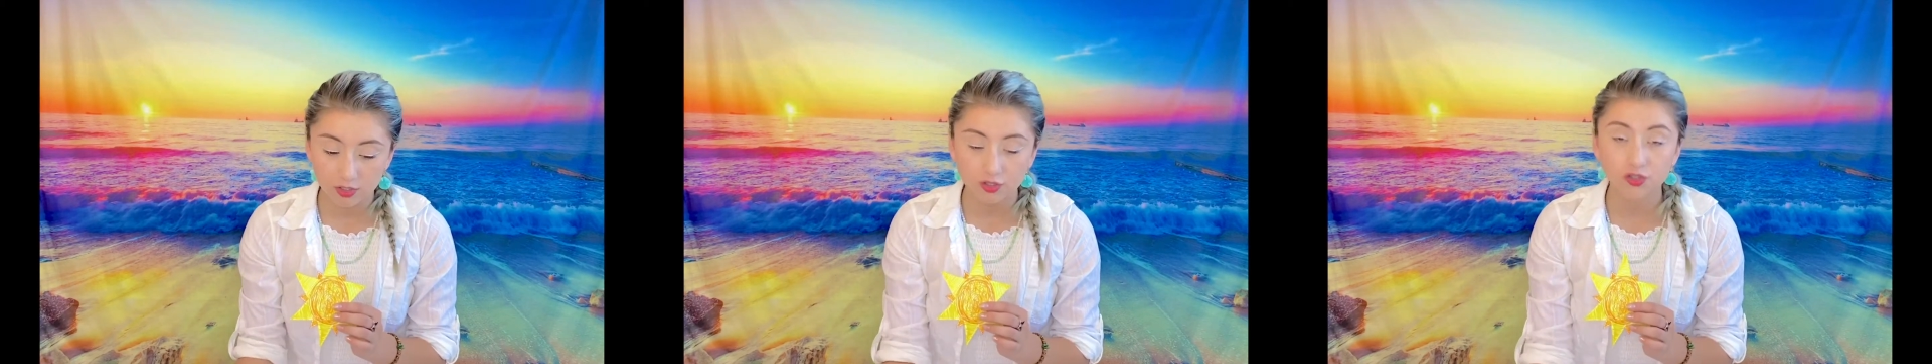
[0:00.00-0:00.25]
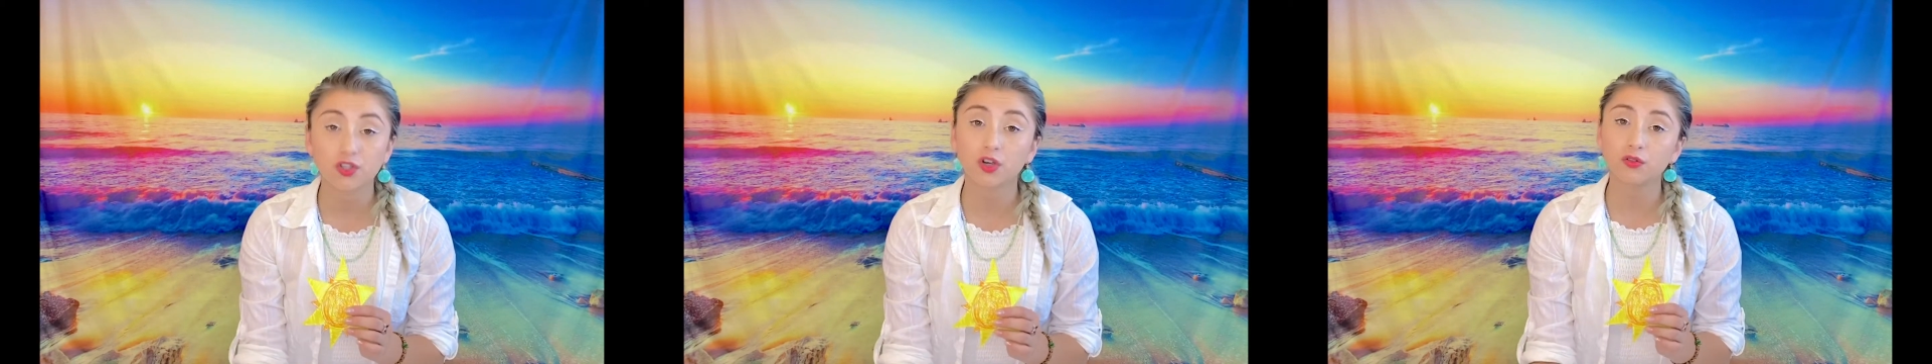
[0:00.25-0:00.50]

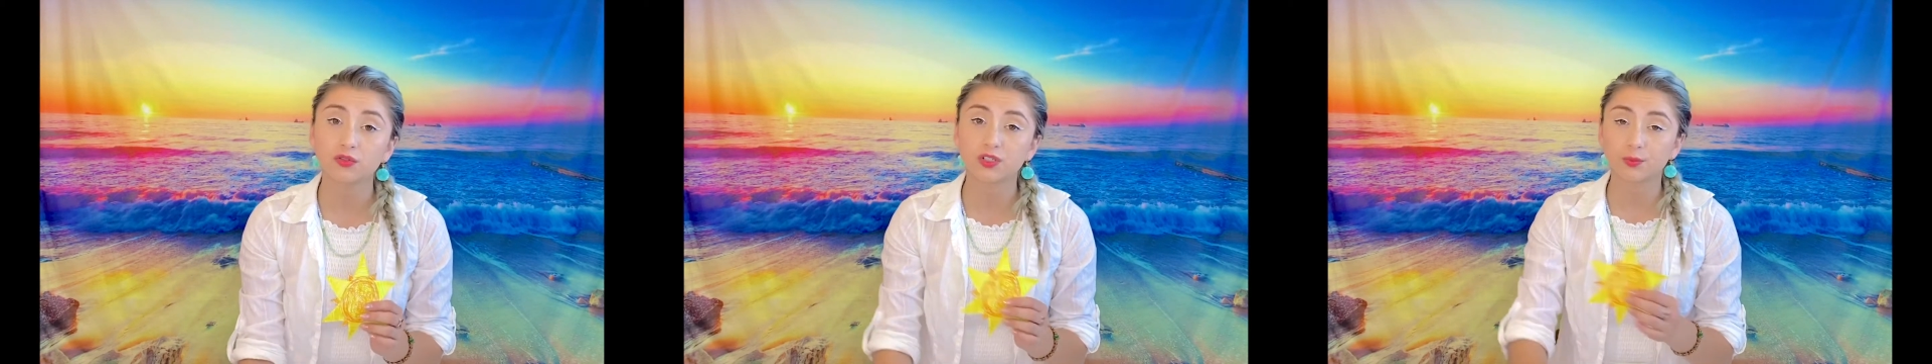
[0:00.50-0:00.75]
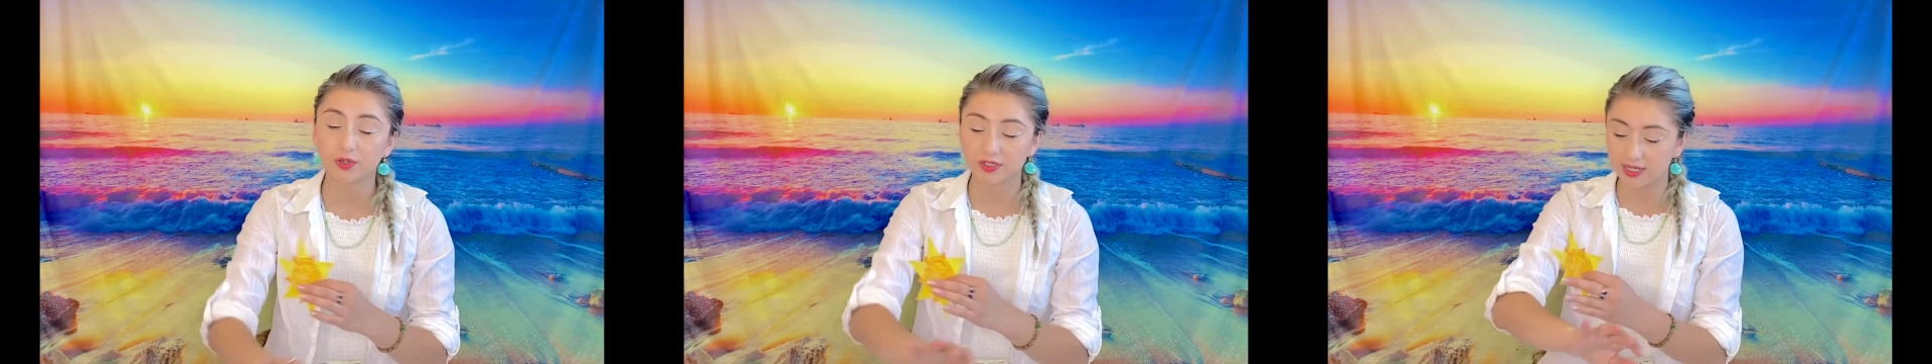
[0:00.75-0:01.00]
So to
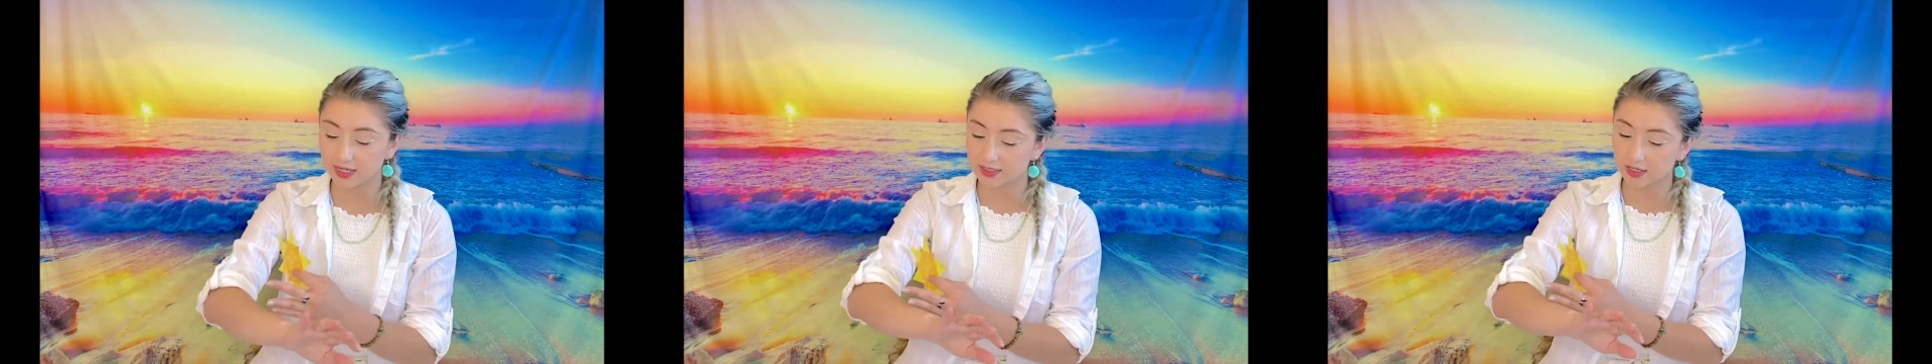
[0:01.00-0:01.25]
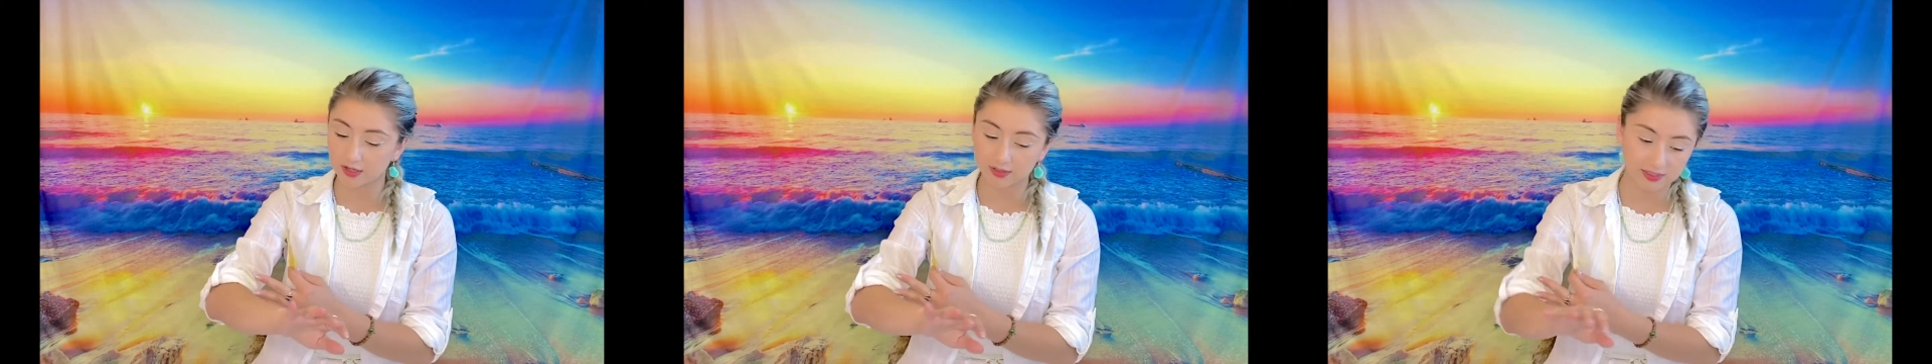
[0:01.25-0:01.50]
protect
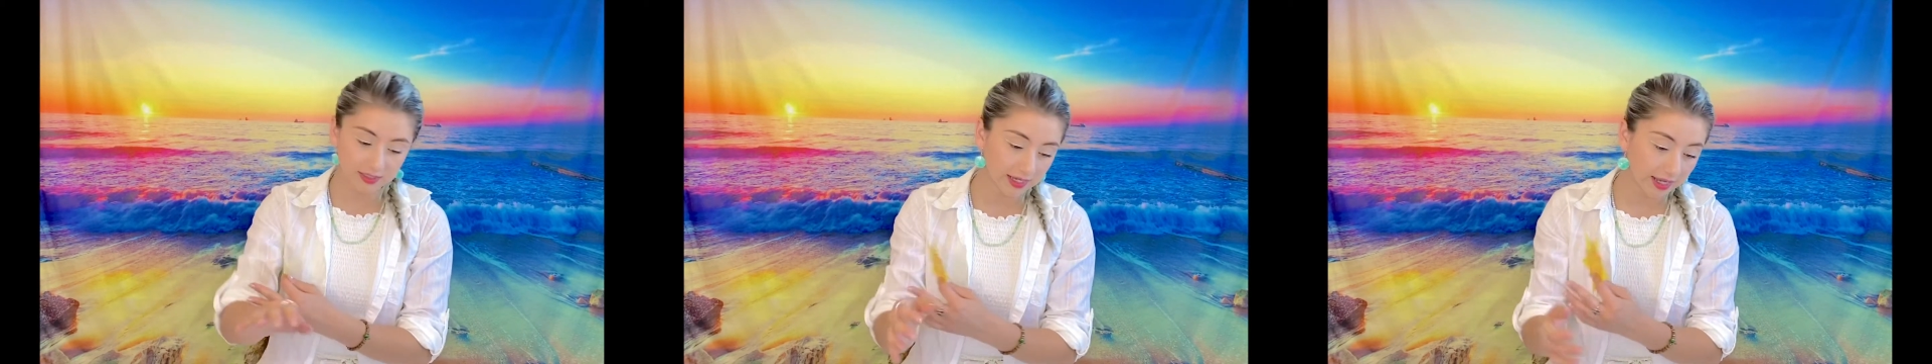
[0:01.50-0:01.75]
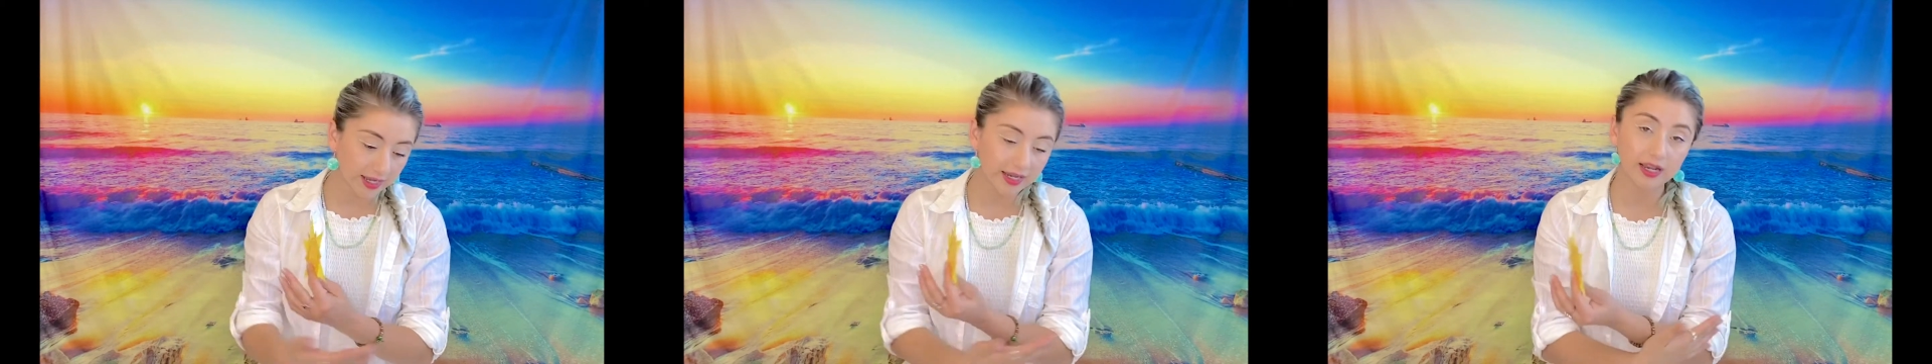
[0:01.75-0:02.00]
our
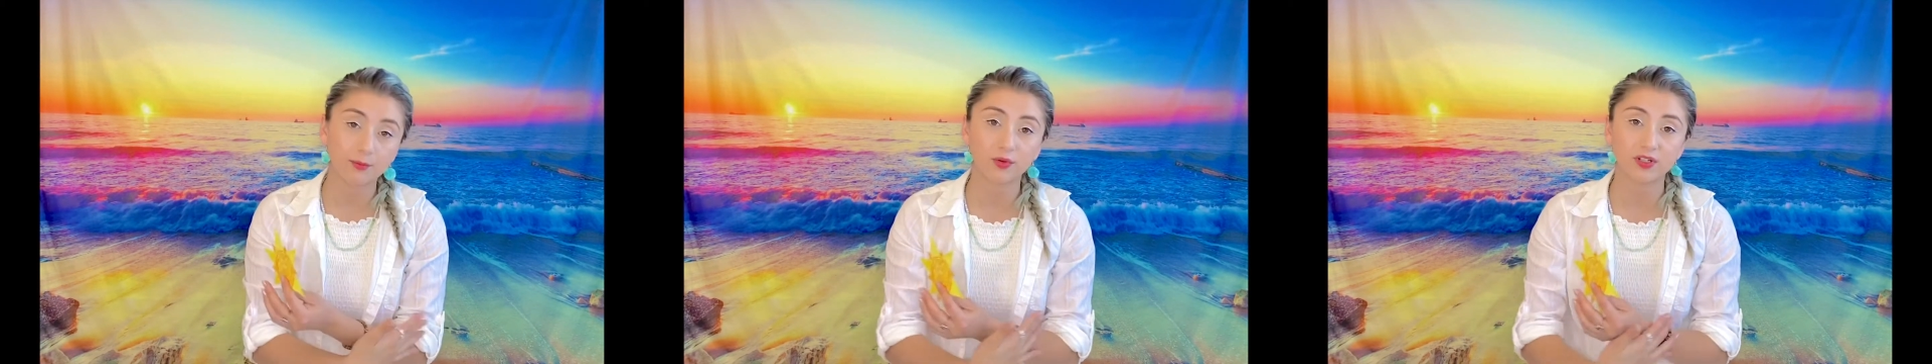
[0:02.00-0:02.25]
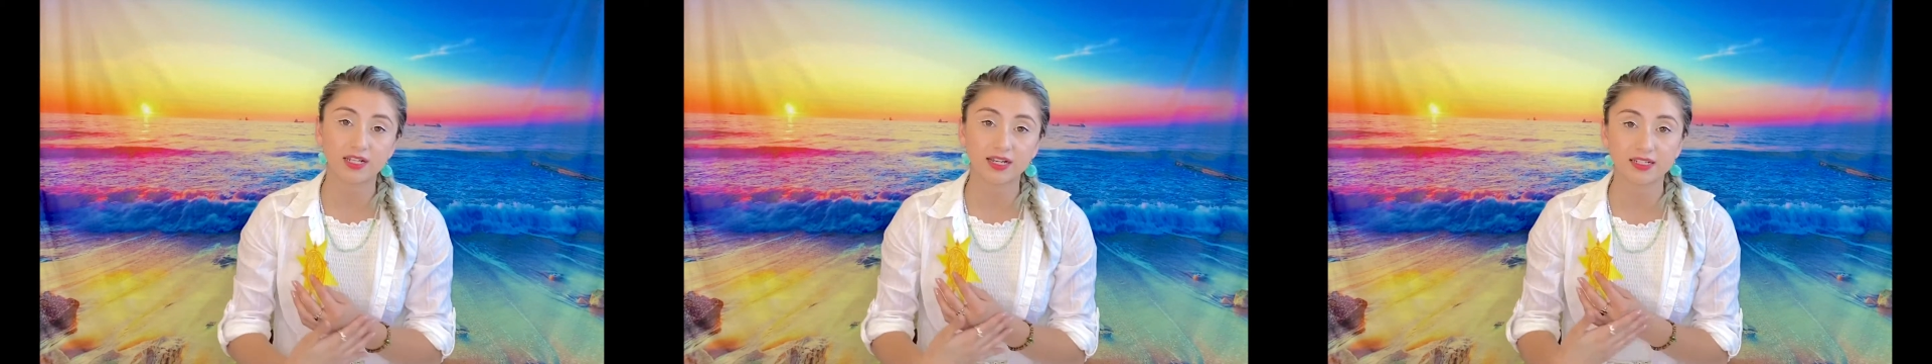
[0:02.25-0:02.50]
skin and
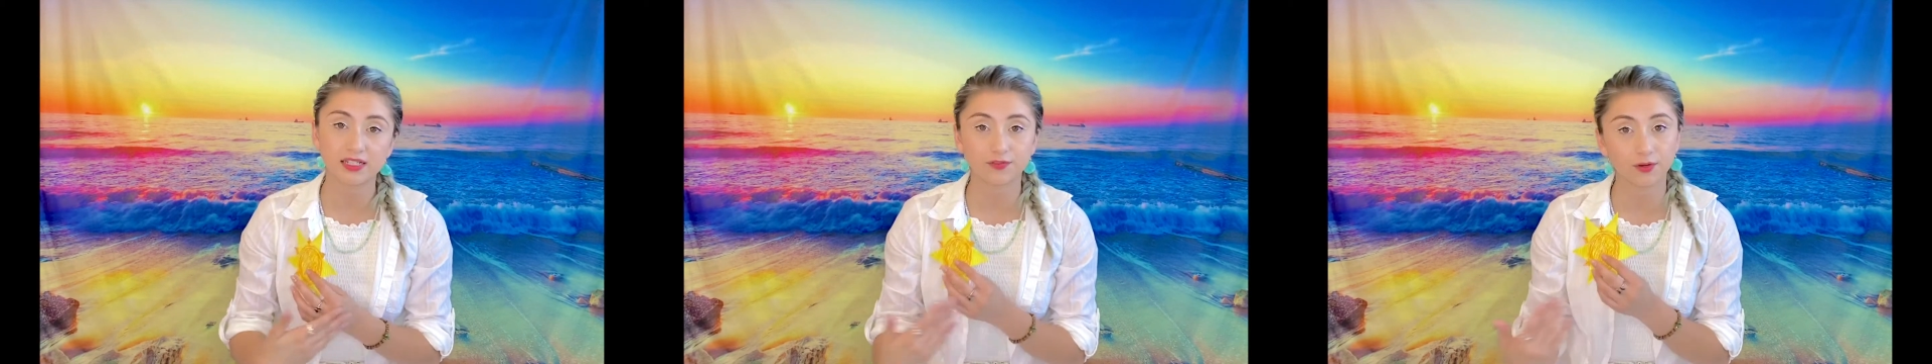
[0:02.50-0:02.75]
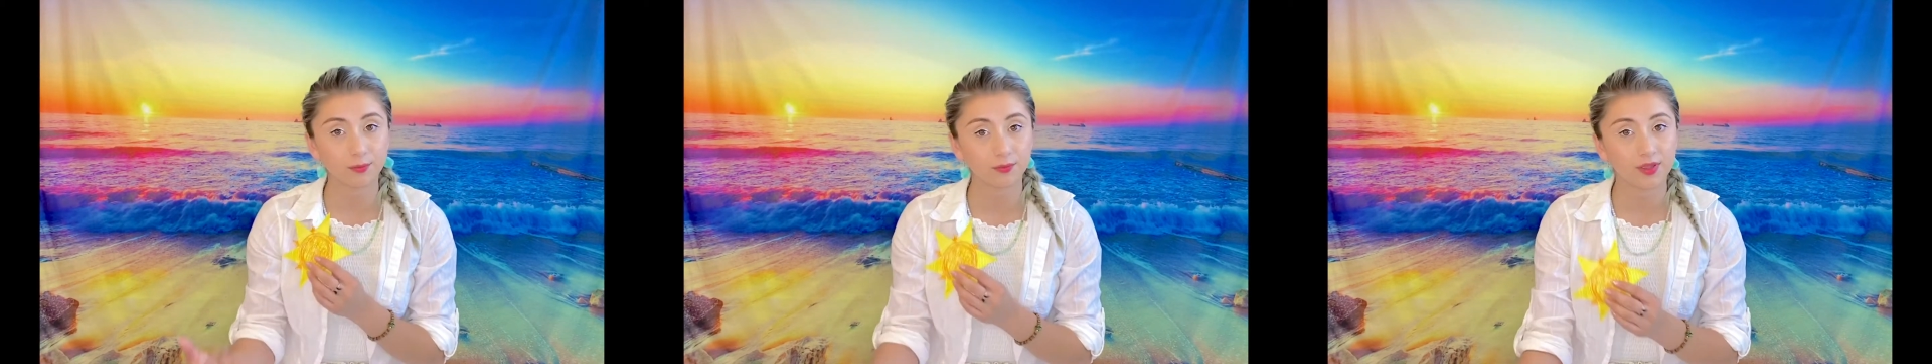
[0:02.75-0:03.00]
protect us
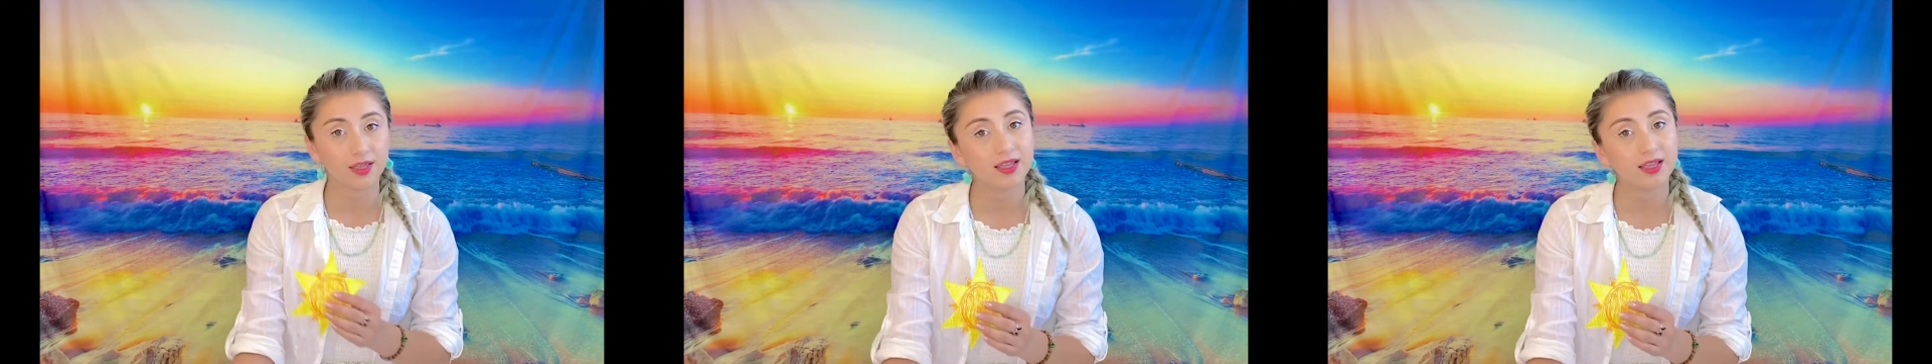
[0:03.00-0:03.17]
from